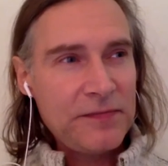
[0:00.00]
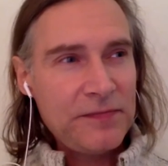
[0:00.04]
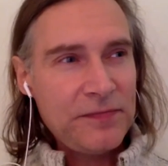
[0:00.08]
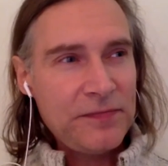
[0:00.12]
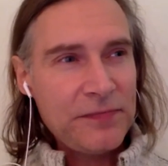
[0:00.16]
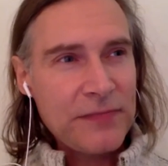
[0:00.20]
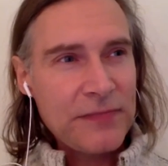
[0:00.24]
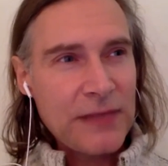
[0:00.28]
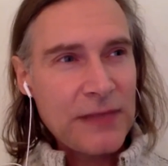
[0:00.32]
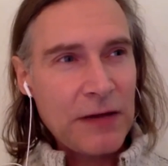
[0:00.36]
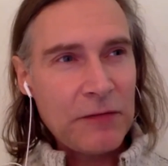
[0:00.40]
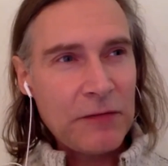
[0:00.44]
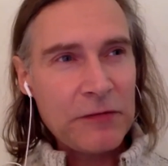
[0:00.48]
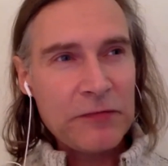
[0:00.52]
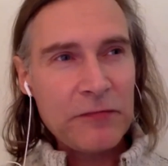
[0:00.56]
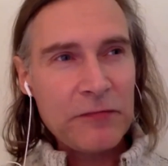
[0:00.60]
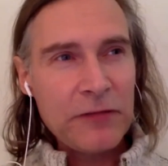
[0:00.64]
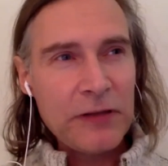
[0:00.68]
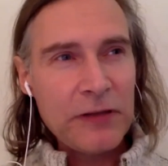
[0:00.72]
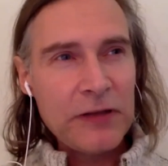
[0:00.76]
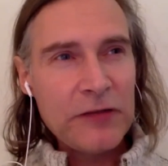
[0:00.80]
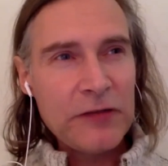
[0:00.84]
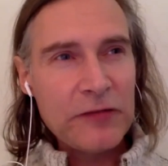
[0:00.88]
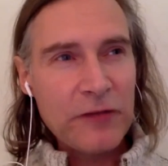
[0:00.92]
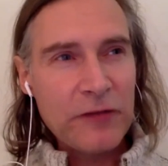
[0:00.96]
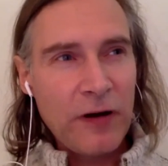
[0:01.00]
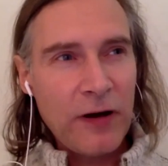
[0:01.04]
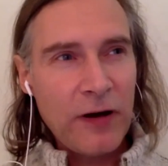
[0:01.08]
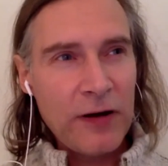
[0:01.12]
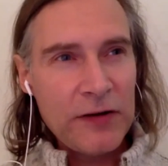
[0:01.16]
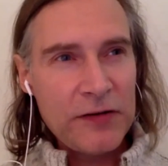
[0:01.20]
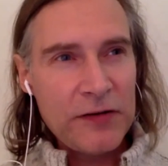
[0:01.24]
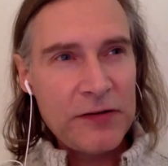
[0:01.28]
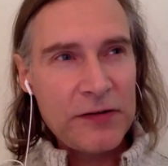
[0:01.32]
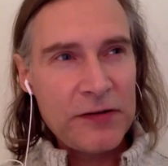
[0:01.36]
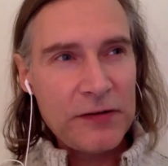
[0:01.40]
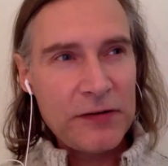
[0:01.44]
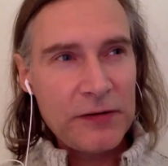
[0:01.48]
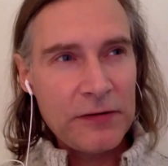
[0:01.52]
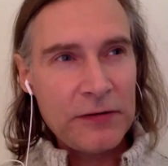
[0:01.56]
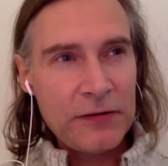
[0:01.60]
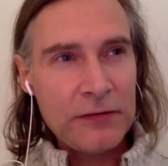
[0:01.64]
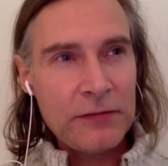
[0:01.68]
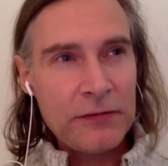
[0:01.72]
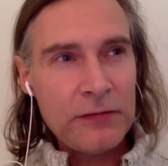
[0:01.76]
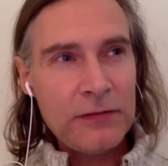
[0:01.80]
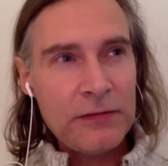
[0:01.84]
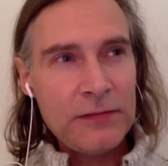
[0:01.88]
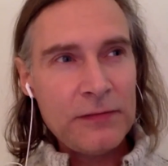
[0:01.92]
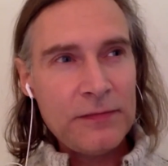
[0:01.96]
I was really drawn
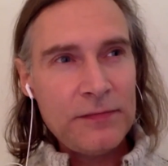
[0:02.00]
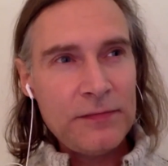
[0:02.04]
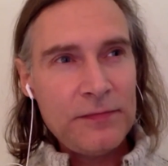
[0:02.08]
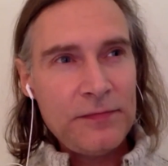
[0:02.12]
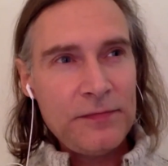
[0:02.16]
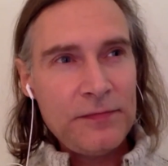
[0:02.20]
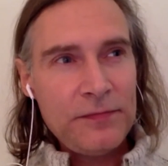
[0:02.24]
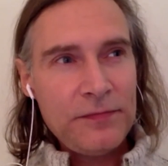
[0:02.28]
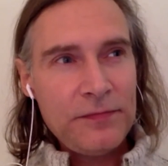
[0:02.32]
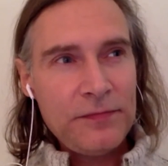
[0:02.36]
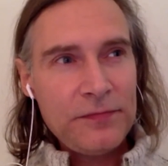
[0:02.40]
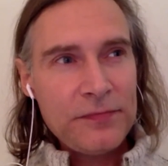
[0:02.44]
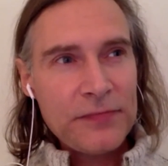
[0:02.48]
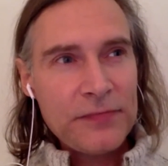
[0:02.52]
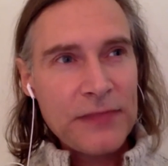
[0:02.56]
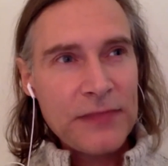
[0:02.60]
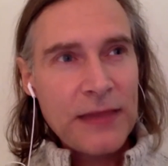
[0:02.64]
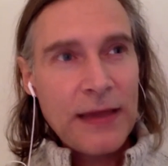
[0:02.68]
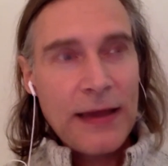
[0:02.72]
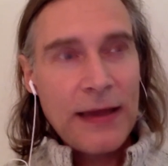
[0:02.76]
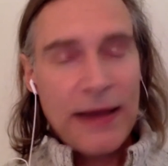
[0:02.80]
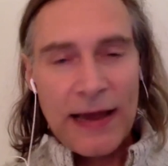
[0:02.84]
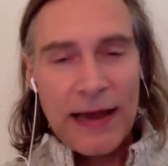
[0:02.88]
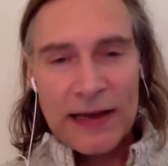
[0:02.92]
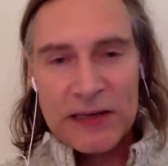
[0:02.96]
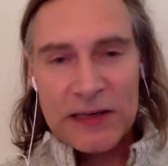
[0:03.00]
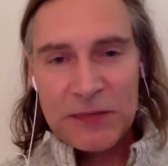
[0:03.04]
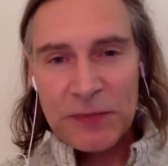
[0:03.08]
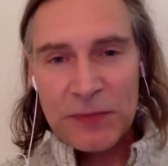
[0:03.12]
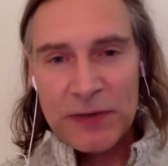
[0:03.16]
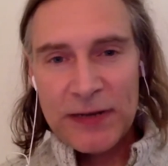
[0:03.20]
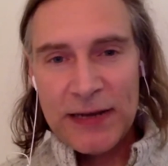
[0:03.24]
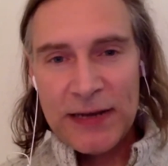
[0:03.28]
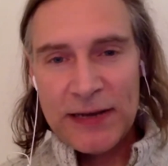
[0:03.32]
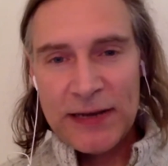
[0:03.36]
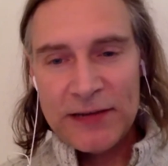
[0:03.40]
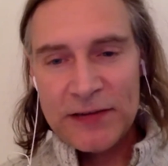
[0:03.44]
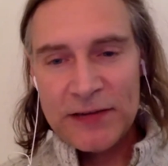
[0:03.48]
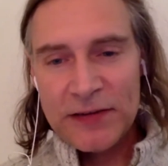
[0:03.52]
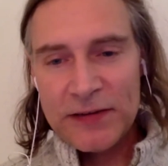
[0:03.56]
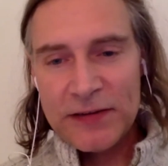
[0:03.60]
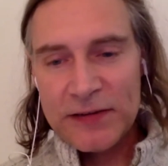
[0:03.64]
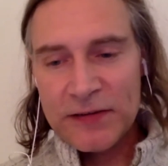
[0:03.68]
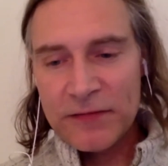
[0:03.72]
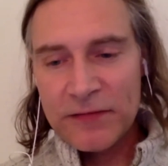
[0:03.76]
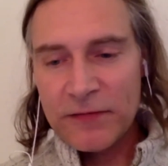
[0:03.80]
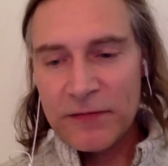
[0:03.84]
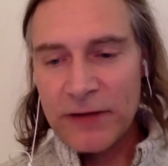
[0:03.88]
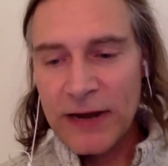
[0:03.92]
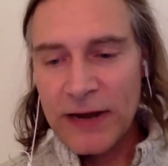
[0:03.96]
to explanations
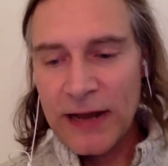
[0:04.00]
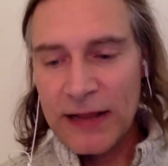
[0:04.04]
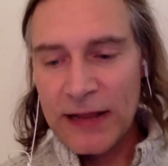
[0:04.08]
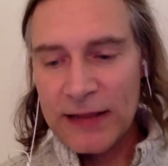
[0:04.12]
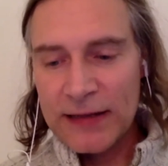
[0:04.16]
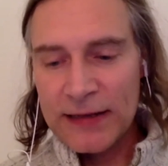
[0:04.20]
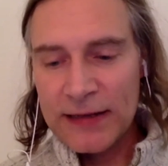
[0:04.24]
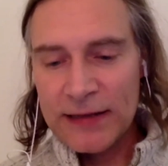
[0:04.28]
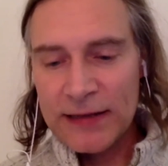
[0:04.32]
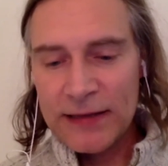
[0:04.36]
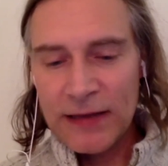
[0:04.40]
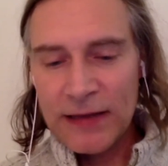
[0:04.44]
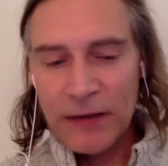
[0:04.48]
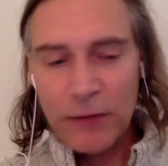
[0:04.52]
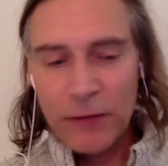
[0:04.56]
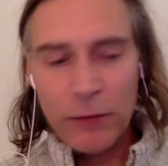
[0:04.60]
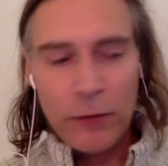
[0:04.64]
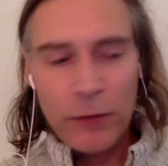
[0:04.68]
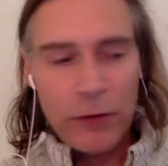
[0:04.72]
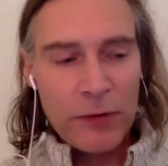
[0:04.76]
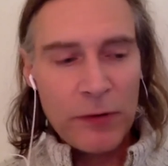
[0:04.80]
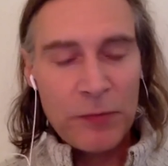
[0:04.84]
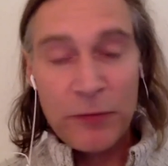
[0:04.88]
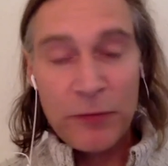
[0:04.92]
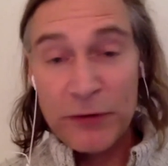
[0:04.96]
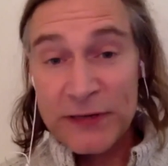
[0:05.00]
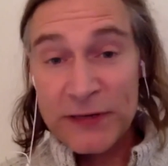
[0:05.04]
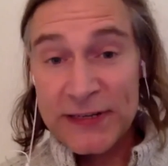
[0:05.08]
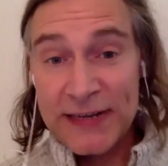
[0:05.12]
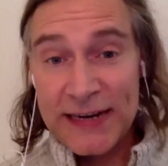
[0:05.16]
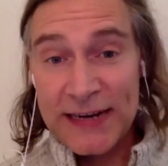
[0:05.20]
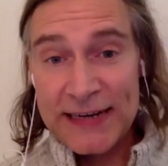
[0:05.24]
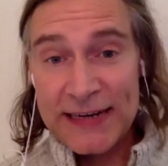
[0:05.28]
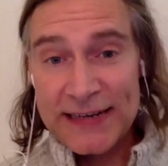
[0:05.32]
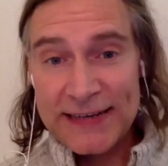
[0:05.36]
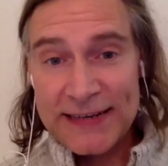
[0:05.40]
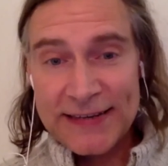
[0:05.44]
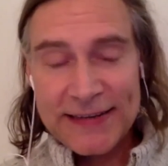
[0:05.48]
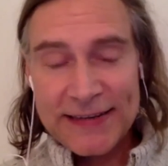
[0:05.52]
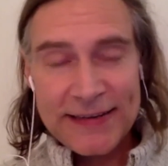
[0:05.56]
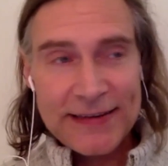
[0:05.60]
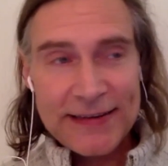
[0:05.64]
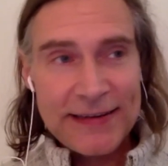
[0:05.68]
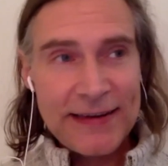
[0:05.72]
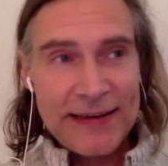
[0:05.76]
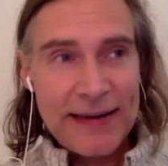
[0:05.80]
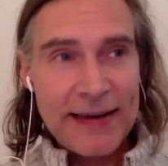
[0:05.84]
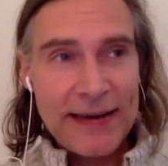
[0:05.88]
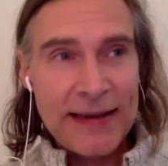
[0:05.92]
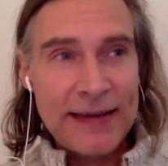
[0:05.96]
of reality that were precise,
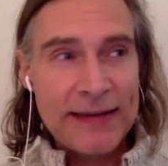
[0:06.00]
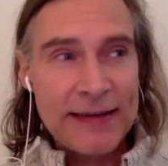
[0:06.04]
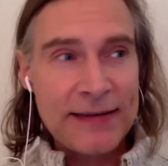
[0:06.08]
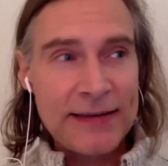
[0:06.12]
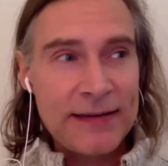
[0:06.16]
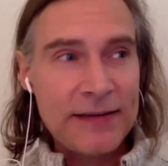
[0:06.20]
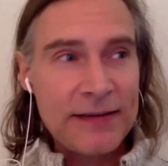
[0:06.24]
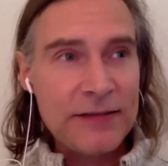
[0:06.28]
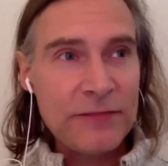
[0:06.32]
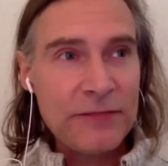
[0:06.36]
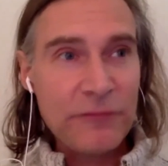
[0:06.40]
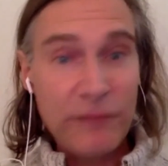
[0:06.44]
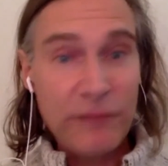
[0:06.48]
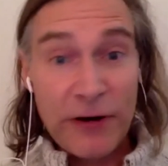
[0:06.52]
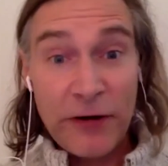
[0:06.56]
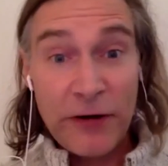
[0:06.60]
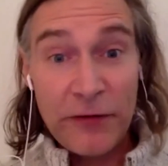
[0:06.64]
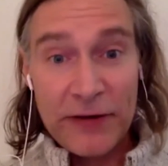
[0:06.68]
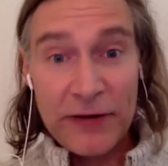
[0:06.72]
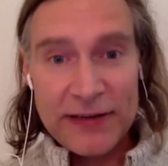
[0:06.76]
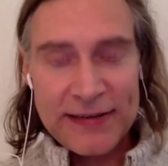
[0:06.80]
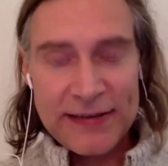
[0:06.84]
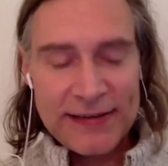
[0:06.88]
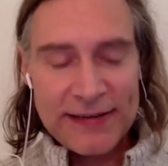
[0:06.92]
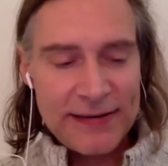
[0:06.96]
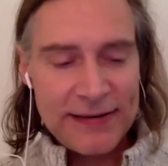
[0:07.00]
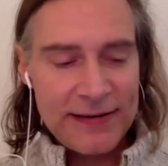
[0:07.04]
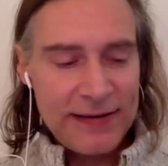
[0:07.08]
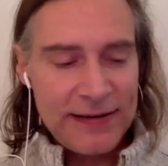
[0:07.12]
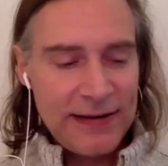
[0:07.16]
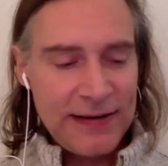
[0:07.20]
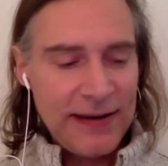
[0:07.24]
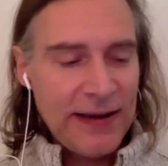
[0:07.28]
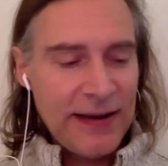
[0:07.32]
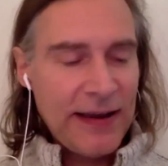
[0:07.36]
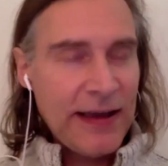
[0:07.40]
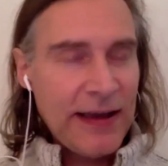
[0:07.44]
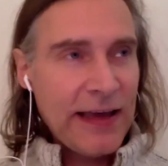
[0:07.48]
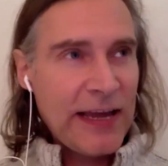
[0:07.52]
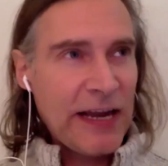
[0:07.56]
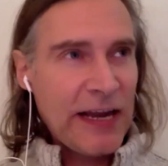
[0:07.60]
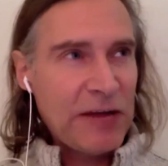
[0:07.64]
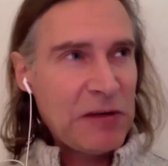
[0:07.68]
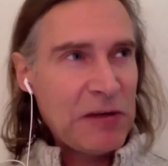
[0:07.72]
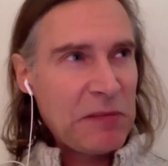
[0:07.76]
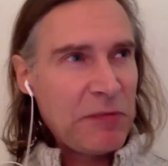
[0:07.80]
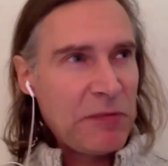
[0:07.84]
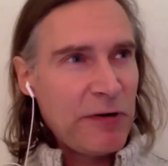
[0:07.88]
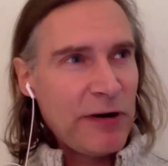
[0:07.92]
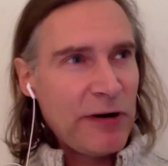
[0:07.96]
and rigorous. And I
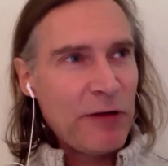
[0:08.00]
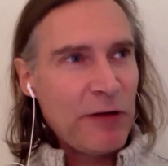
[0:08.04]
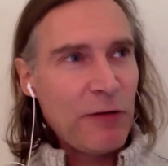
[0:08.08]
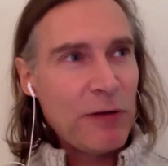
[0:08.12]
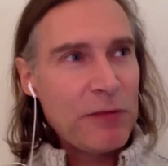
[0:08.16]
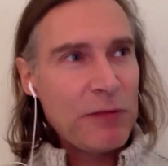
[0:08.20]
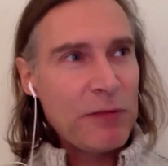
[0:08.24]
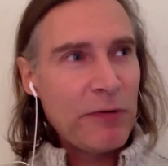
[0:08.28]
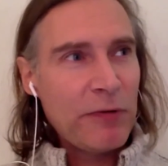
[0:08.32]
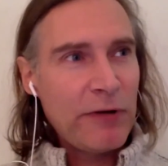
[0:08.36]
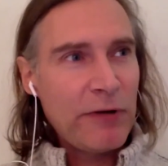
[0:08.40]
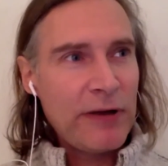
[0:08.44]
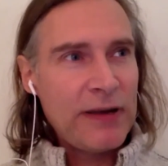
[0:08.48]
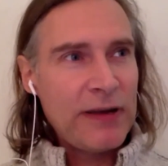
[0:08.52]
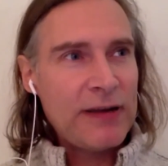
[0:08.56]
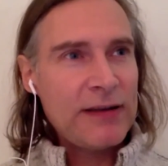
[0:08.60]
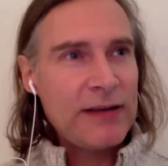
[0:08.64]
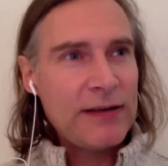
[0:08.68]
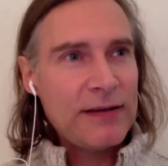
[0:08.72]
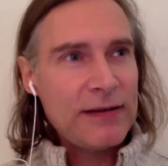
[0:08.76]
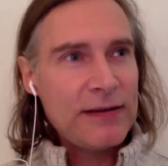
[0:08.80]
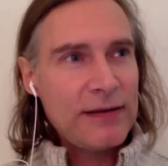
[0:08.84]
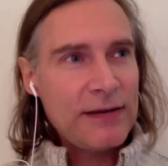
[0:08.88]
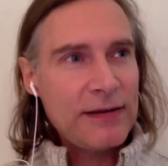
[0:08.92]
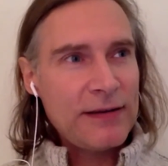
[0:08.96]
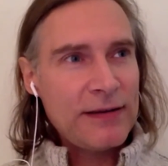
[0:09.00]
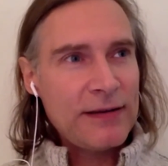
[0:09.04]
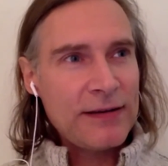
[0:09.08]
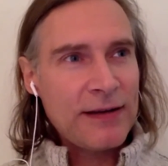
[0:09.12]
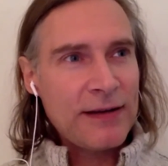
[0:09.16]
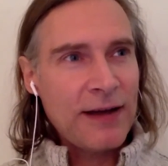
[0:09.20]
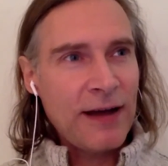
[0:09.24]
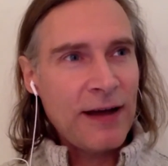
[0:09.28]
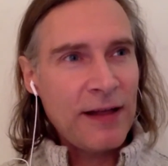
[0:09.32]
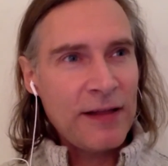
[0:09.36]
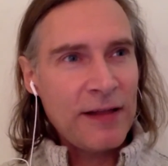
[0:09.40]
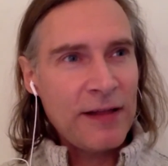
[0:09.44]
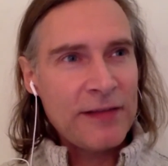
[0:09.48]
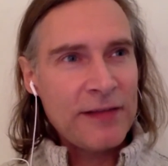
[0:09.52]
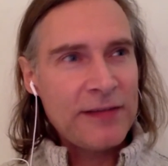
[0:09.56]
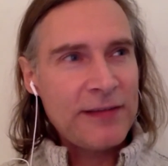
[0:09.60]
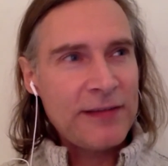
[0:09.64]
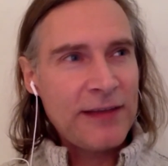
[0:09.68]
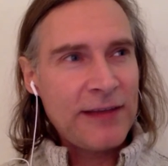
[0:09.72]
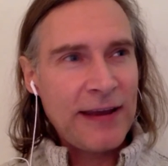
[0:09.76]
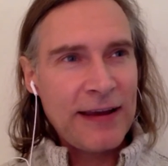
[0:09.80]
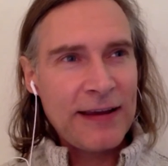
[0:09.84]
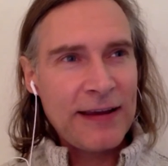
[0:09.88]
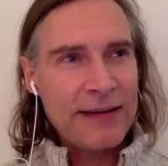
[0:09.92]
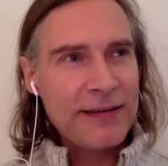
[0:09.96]
remember at one point in college
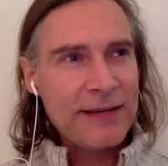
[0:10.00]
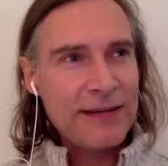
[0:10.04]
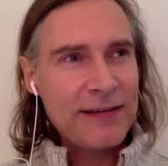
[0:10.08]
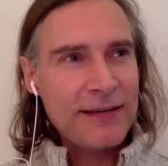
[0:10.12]
saying,